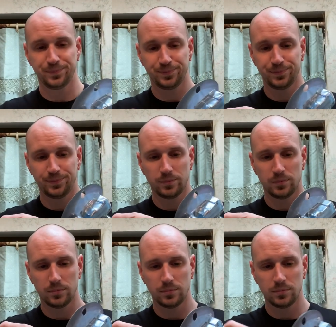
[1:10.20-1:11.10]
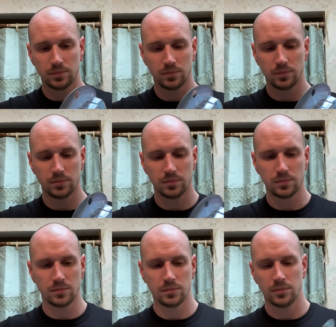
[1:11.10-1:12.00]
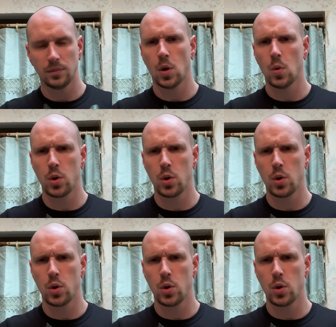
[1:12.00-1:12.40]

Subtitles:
Nobody speaks.